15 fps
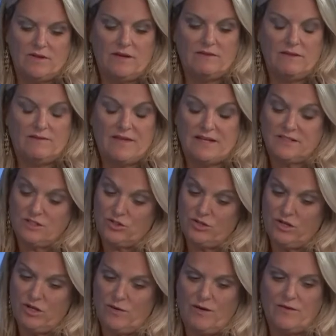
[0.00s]
and, and that's
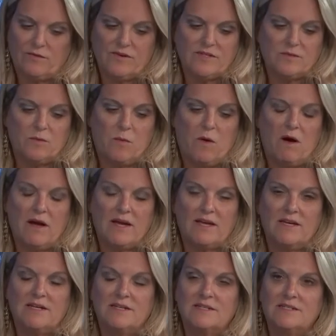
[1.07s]
true. And the reason why
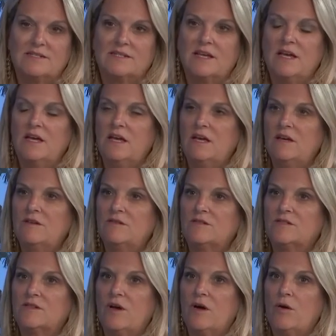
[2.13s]
is
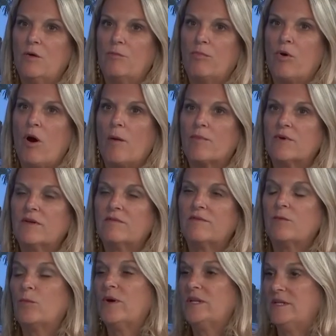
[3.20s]
so property,
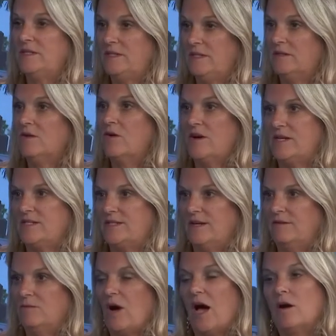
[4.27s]
we did decrease
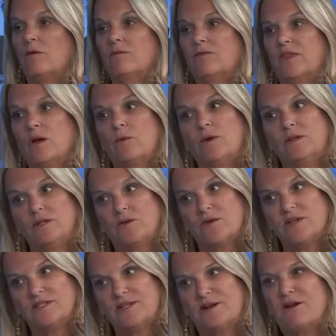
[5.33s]
it. I don't think we
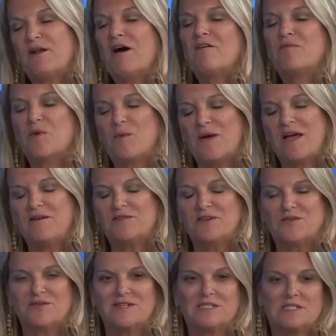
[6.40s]
decreased it enough, but we have
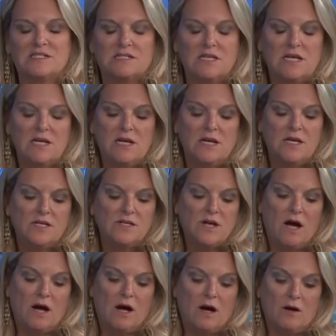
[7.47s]
decreased it.
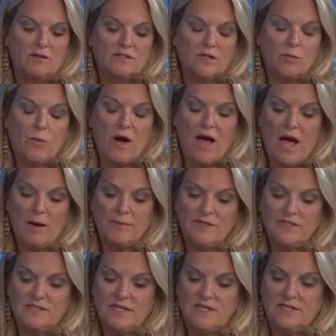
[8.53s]
Uh, so what
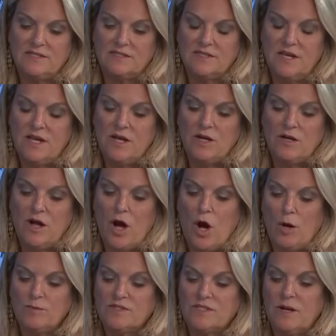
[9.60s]
happens is
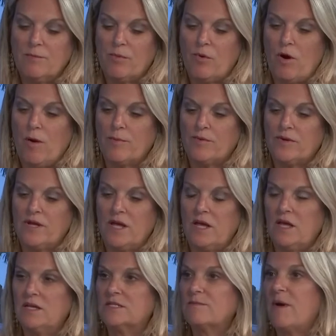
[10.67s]
homestead
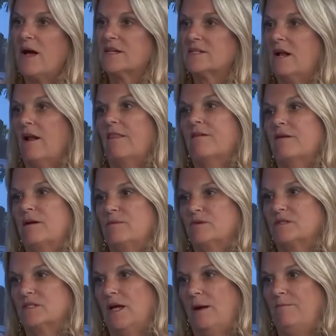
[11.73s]
property is maxed out at
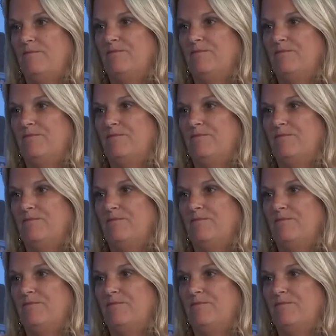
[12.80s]
3%.